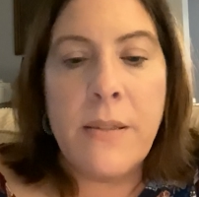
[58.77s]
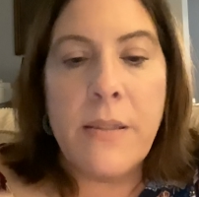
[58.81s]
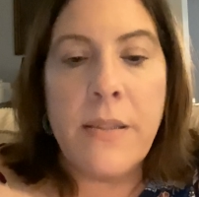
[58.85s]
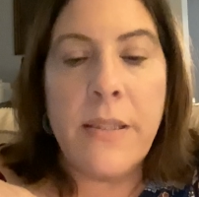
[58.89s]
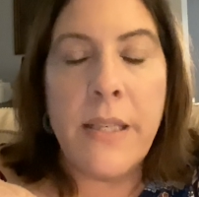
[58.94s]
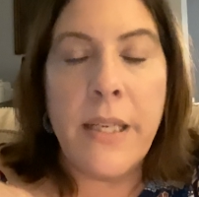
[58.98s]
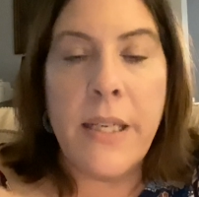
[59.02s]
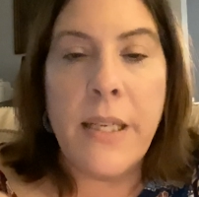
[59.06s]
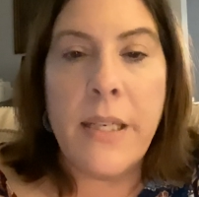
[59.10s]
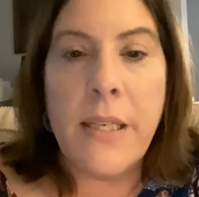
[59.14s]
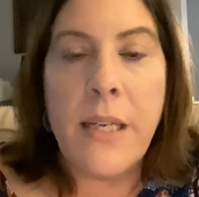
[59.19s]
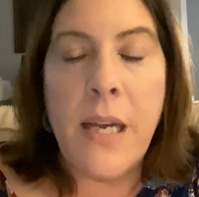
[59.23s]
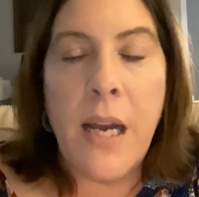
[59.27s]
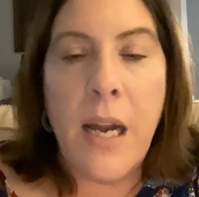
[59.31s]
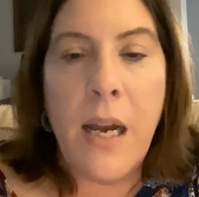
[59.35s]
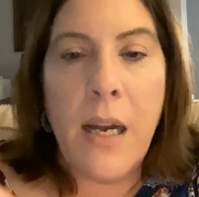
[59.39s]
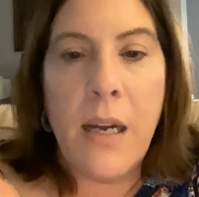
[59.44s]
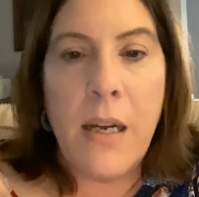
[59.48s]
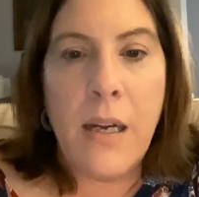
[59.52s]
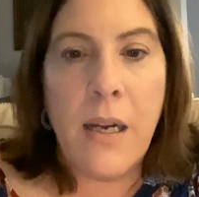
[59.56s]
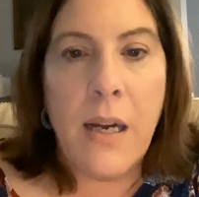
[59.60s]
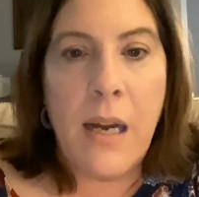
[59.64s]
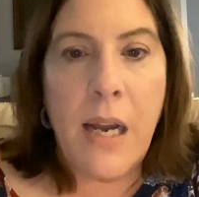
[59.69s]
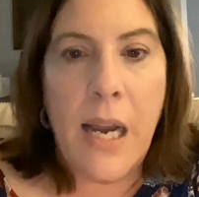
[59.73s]
then
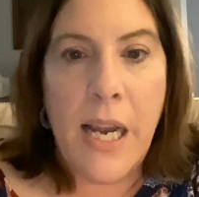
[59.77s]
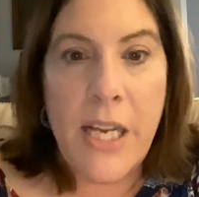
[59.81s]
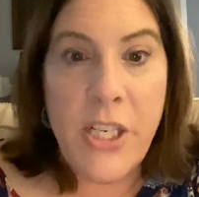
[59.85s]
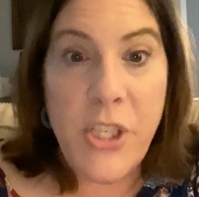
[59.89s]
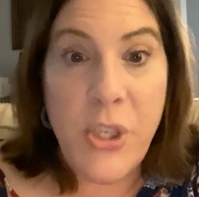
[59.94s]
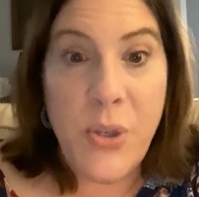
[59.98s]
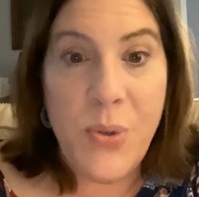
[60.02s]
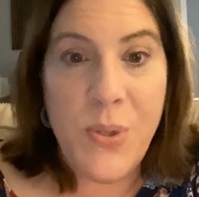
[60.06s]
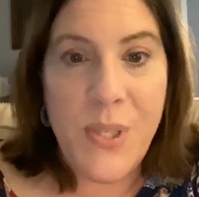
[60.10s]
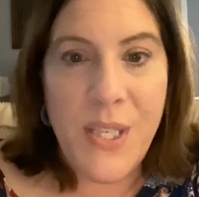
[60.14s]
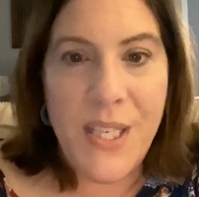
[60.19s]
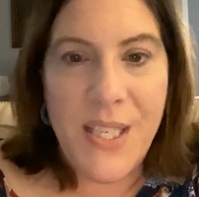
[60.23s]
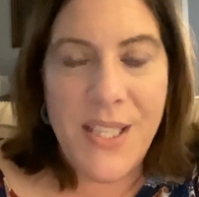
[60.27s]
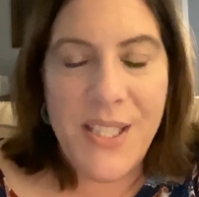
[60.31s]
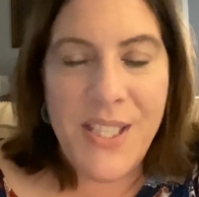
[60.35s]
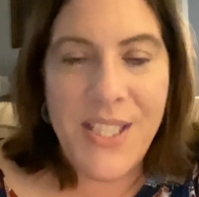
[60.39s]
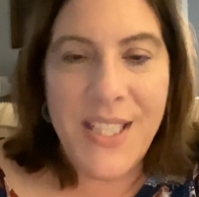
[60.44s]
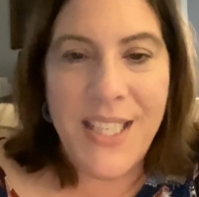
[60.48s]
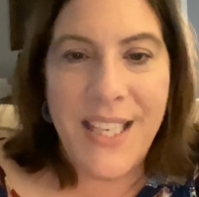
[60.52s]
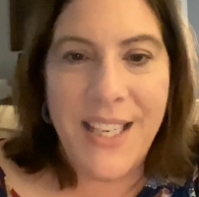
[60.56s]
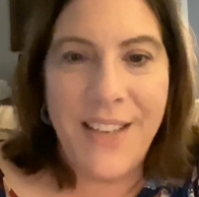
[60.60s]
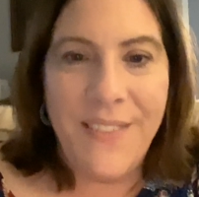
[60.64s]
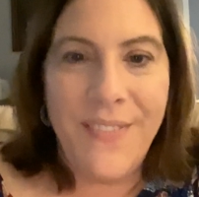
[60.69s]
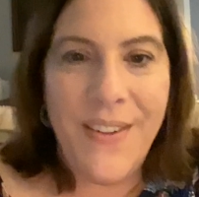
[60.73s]
I do tend to
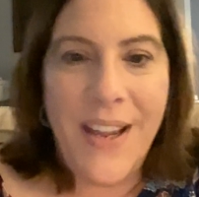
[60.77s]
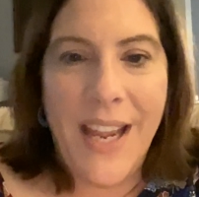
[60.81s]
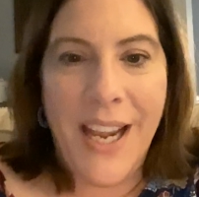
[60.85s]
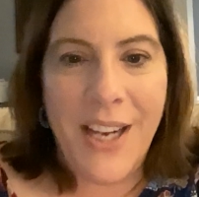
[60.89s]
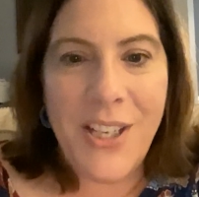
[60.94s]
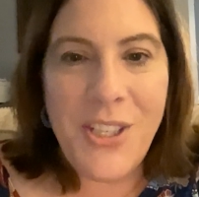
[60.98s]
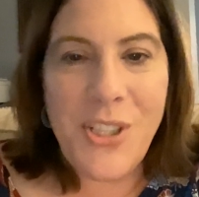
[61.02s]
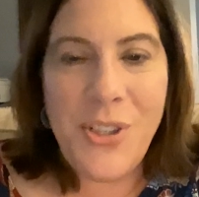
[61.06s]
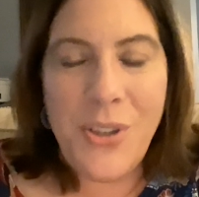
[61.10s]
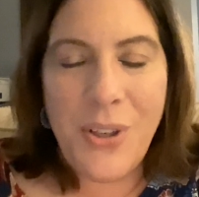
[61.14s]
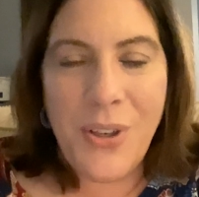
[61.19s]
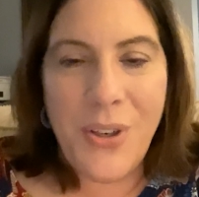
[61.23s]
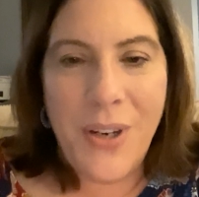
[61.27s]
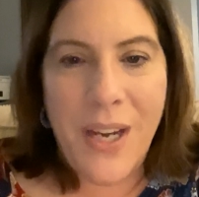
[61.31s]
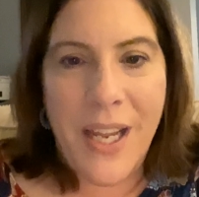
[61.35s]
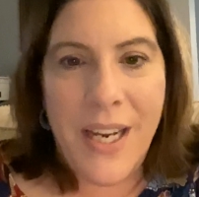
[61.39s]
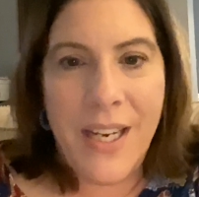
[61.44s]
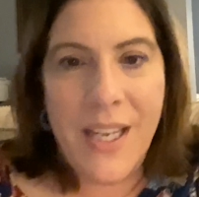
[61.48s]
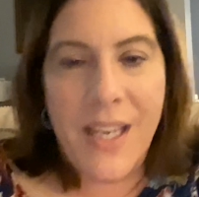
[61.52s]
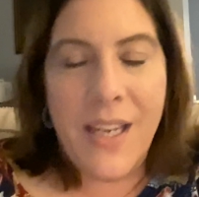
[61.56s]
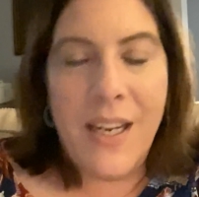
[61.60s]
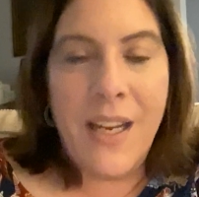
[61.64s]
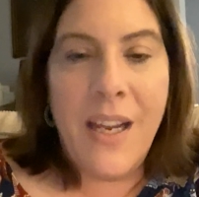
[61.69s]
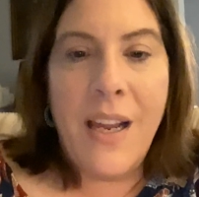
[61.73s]
give extra
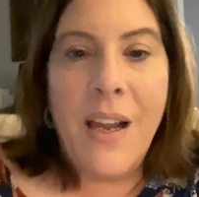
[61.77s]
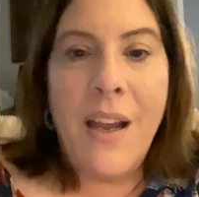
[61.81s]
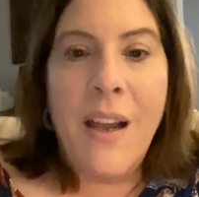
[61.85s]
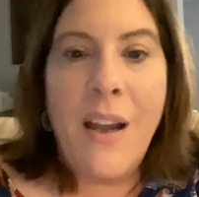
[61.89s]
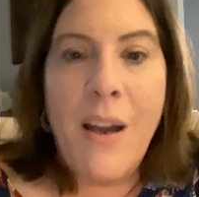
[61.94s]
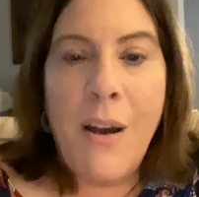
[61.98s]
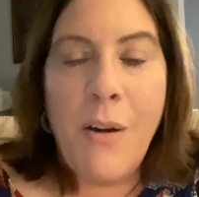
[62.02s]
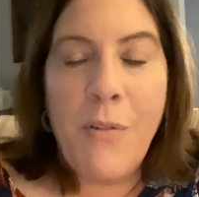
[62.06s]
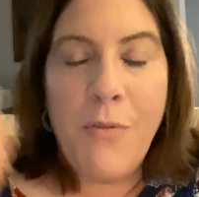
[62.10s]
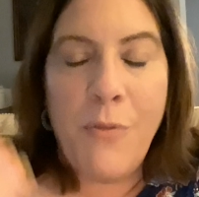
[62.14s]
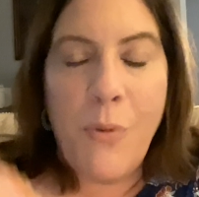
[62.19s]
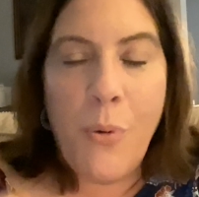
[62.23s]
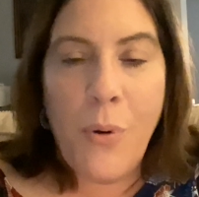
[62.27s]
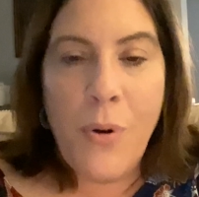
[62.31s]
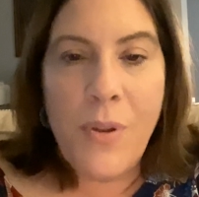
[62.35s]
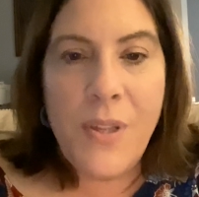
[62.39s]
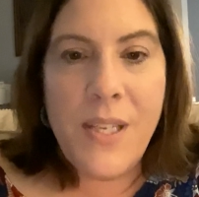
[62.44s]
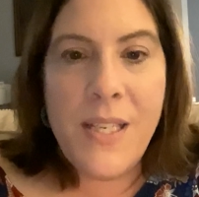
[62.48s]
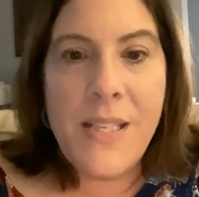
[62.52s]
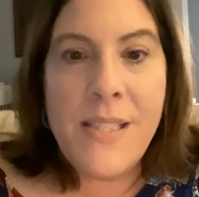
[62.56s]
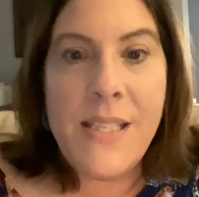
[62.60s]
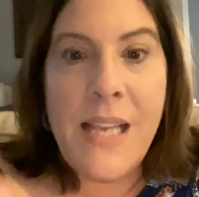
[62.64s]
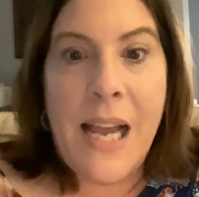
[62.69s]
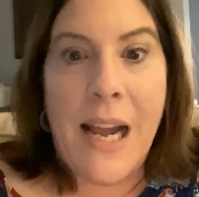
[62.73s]
credit for
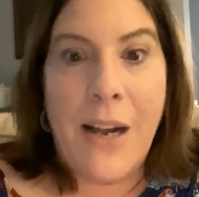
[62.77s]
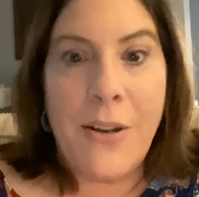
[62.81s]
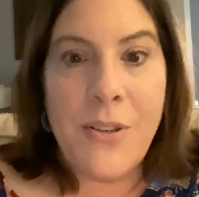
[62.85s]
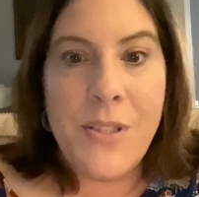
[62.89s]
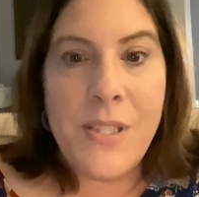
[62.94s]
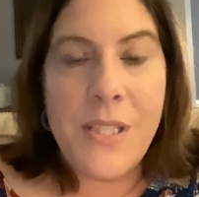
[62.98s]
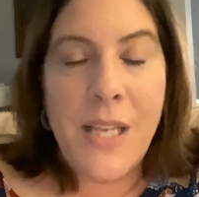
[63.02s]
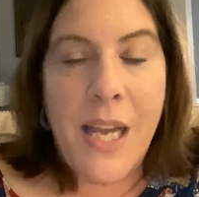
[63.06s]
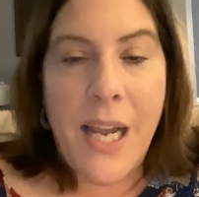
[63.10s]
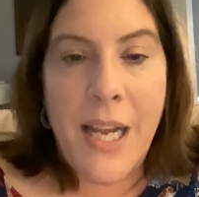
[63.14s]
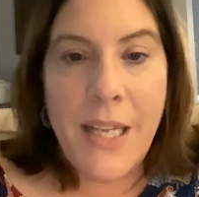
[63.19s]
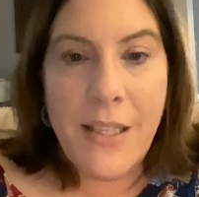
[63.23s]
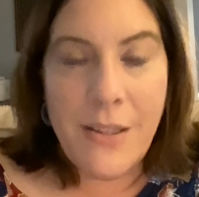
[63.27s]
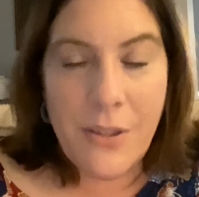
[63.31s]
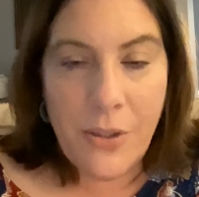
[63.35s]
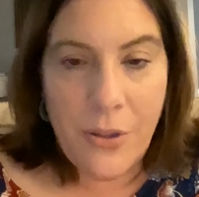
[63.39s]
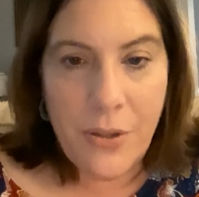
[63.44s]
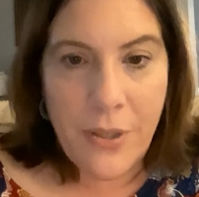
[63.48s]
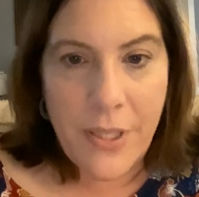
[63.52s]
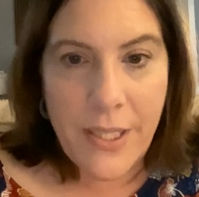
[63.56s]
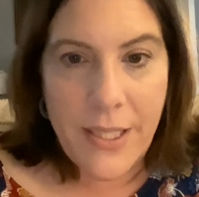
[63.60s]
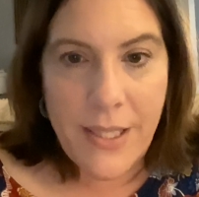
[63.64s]
these outside learning